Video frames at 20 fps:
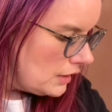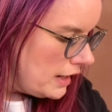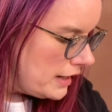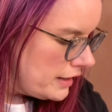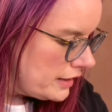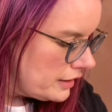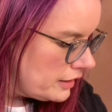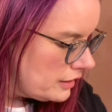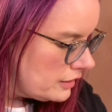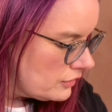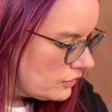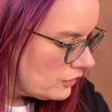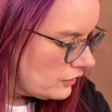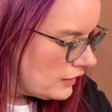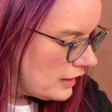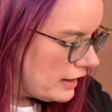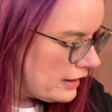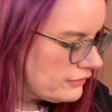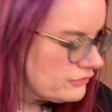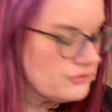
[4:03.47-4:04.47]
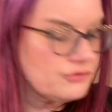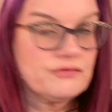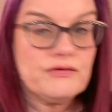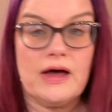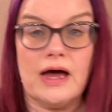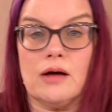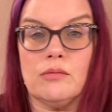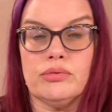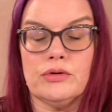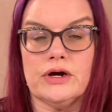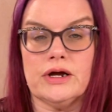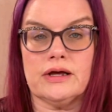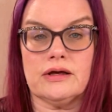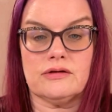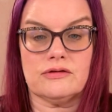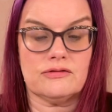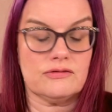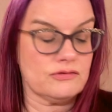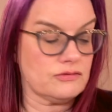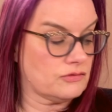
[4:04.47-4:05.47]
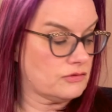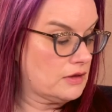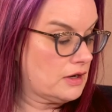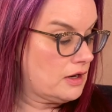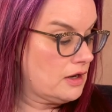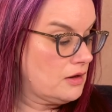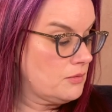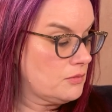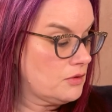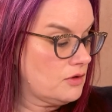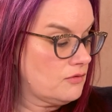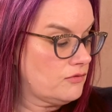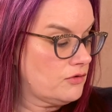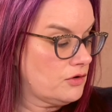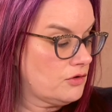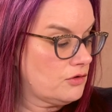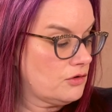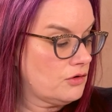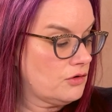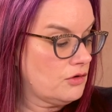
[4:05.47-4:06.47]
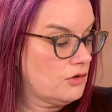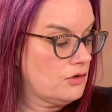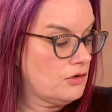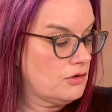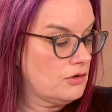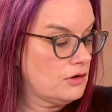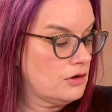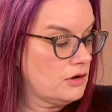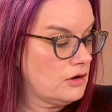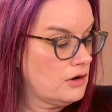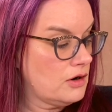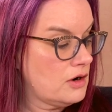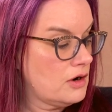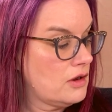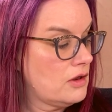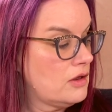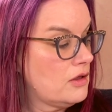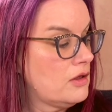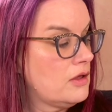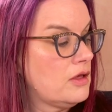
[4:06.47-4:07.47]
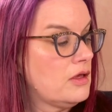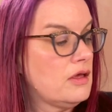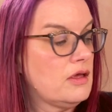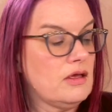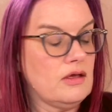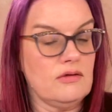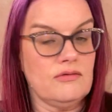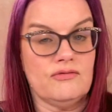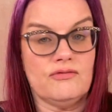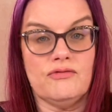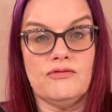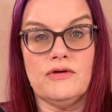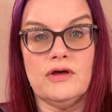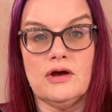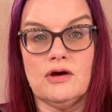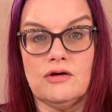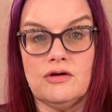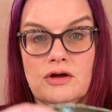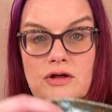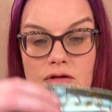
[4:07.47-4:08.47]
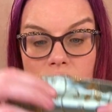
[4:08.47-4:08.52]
And the last fabrics that I am giving her are a very